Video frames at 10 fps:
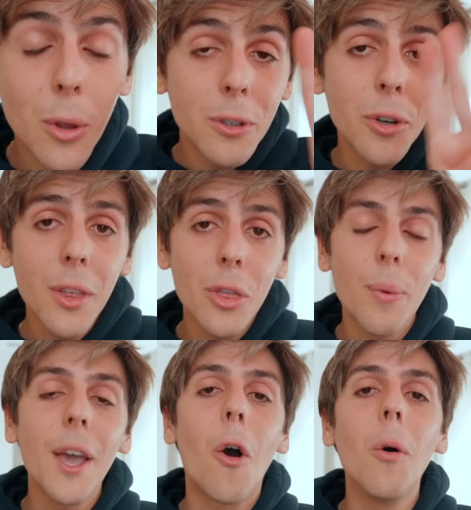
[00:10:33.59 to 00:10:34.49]
So those are the
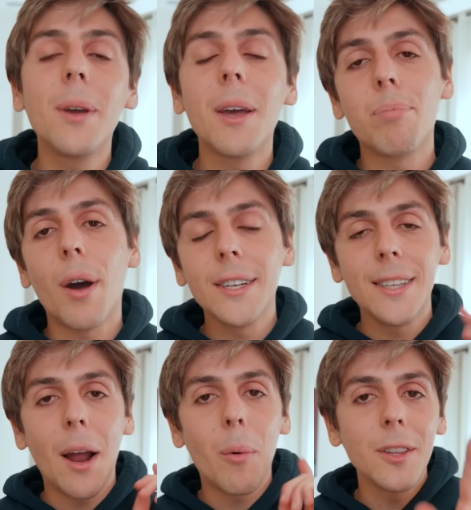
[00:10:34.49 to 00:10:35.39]
3 HomeKit products
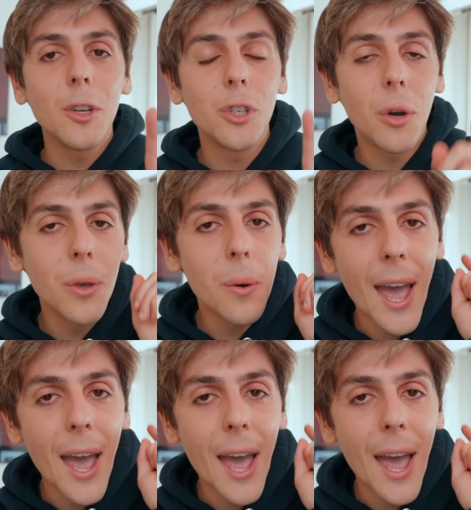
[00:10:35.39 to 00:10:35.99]
that I wanted to show you,